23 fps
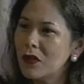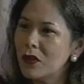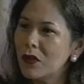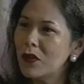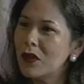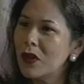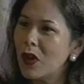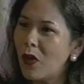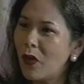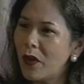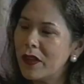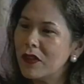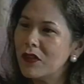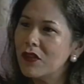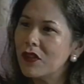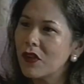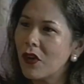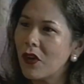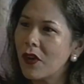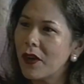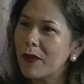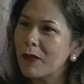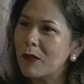you now
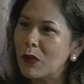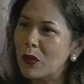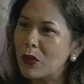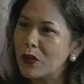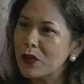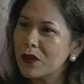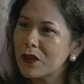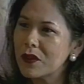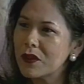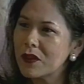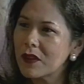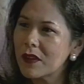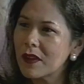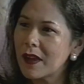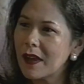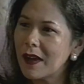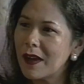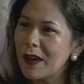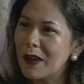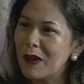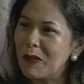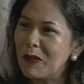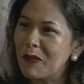enjoy most
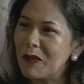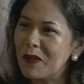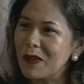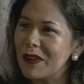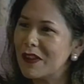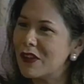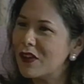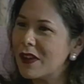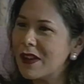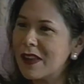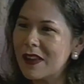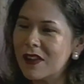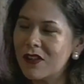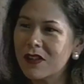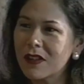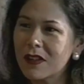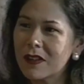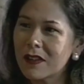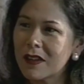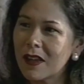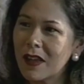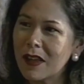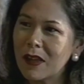um, in your
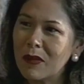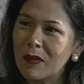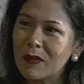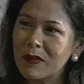leisure time?